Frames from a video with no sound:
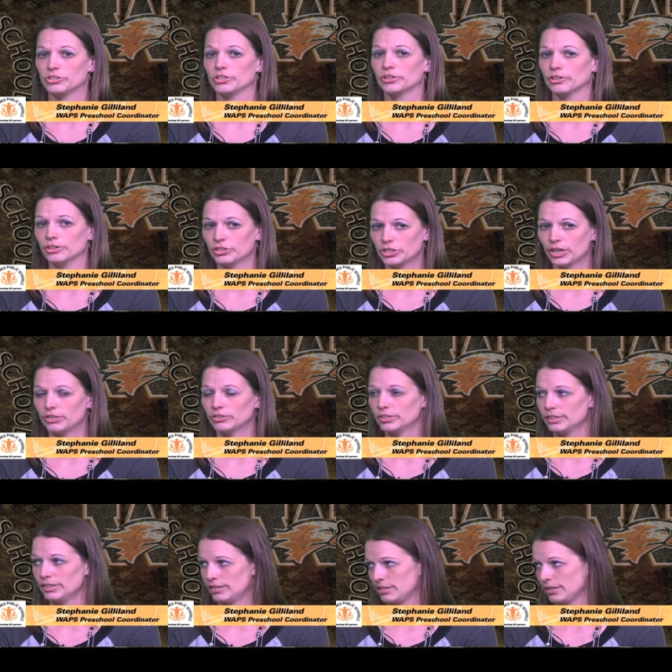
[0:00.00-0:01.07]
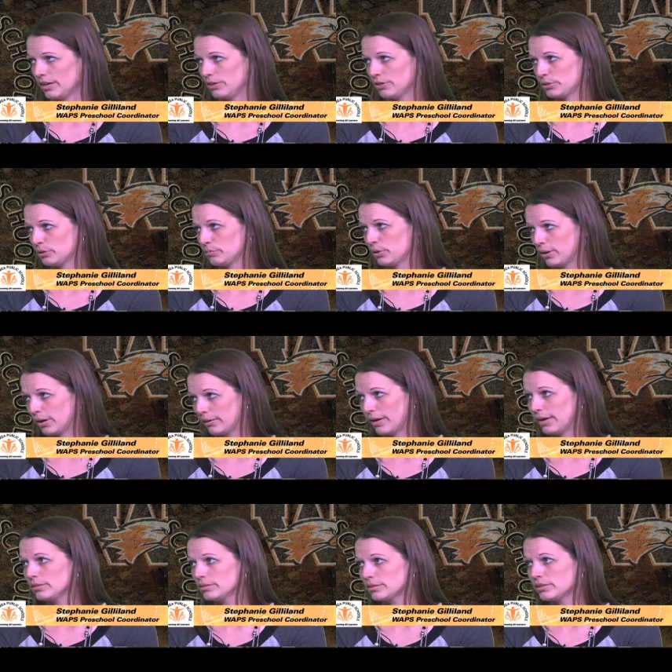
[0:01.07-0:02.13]
early childhood indicators of
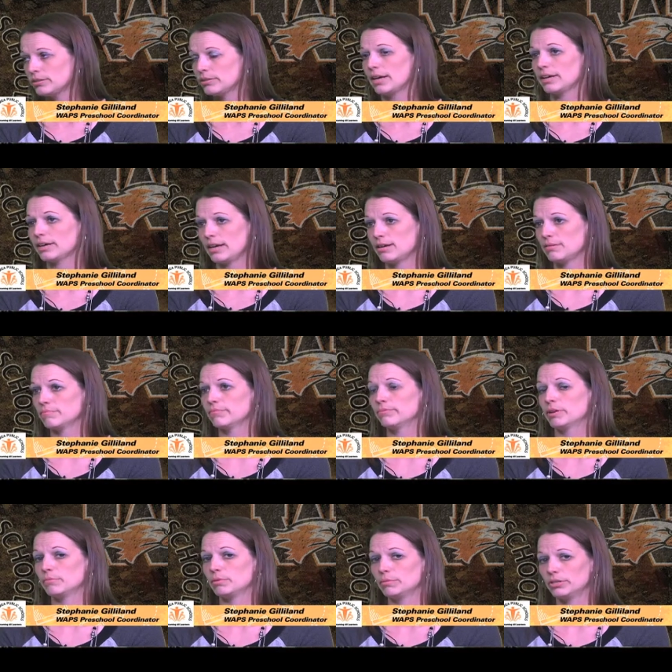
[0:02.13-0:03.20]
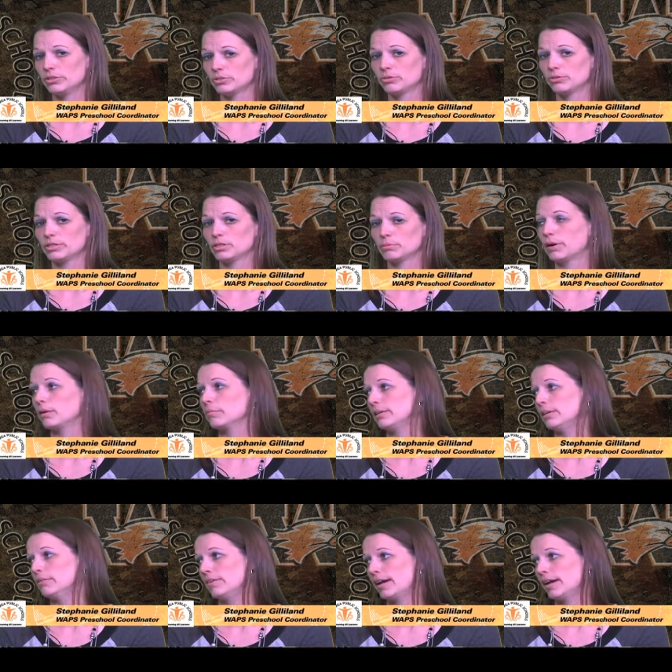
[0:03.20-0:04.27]
progress, and okay. that came from the Minnesota
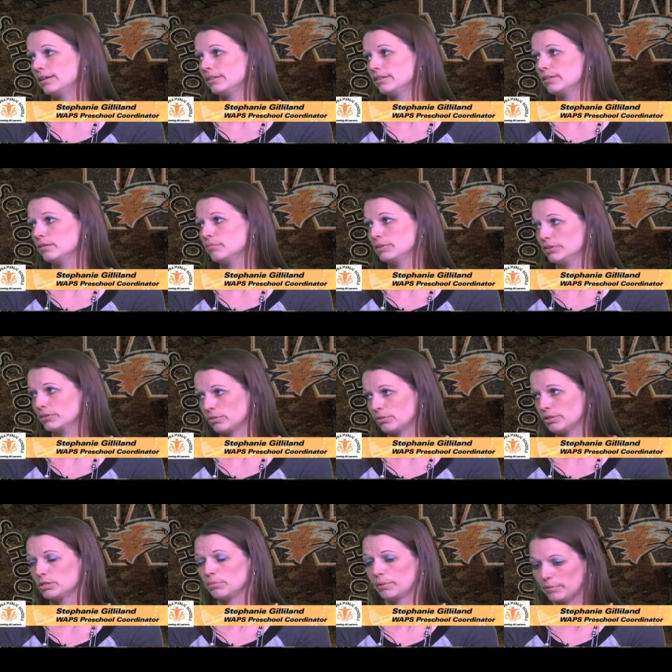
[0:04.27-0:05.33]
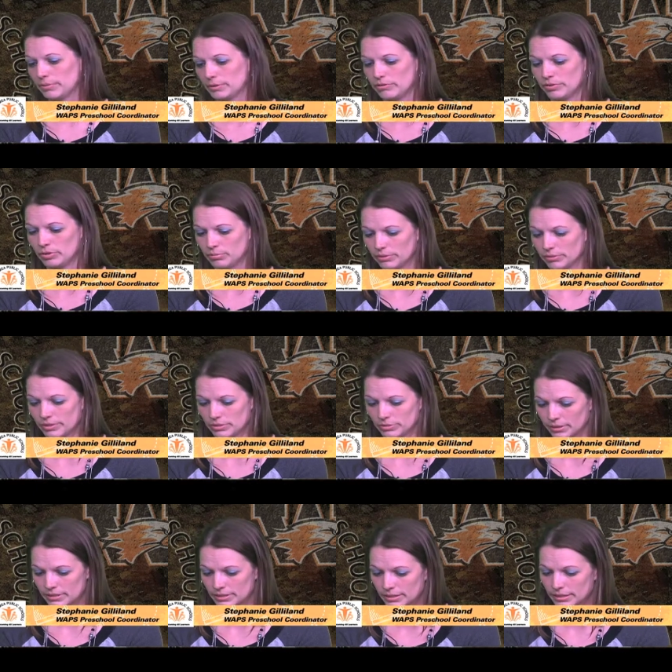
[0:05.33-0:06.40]
Department of Ed and the Minnesota Department of Human
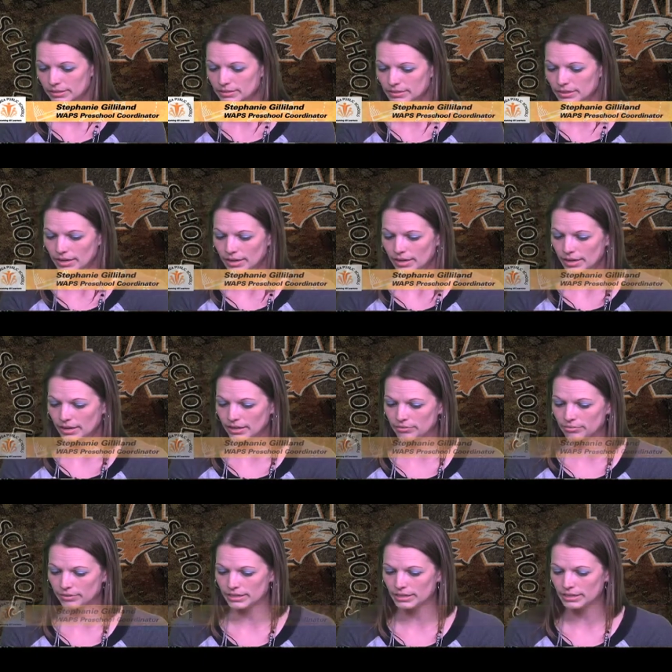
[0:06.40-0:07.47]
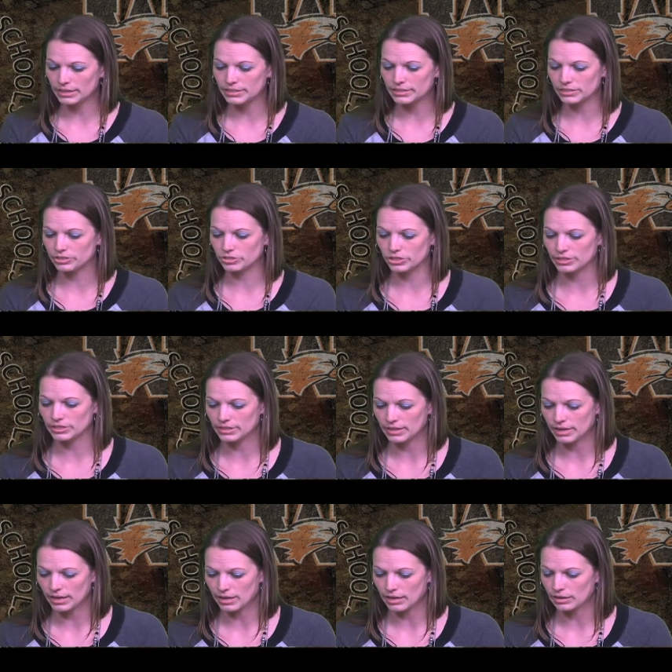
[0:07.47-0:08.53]
Resources. And what it is is just
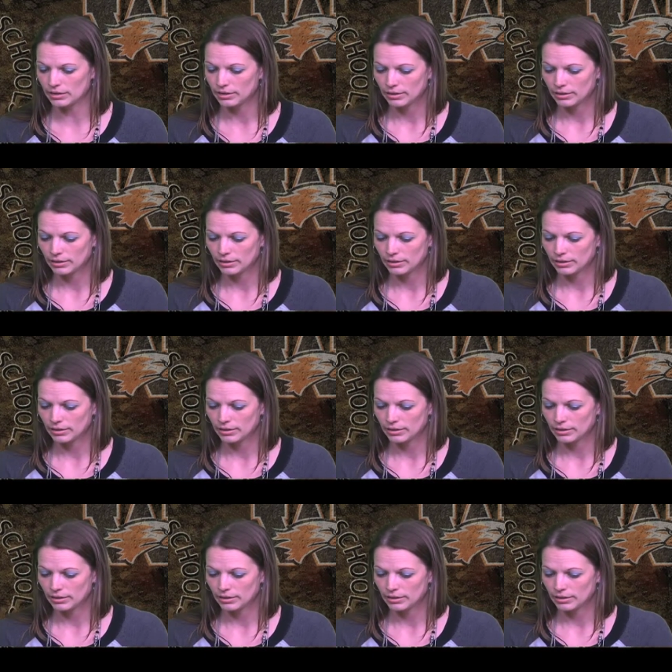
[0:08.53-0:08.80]
a